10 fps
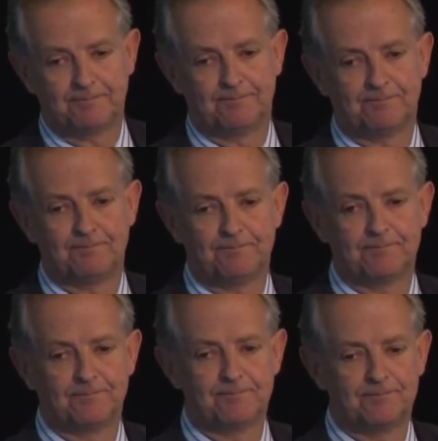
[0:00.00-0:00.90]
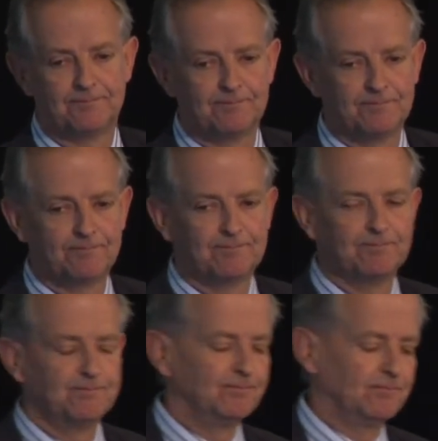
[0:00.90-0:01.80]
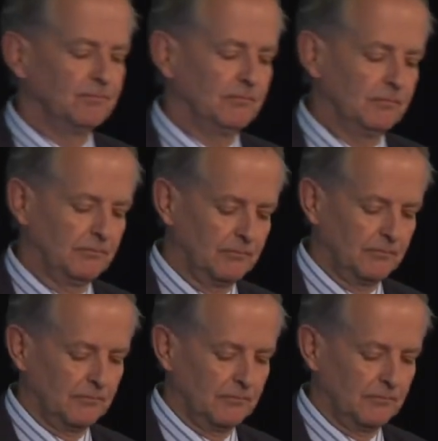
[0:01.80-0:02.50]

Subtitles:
[no speech]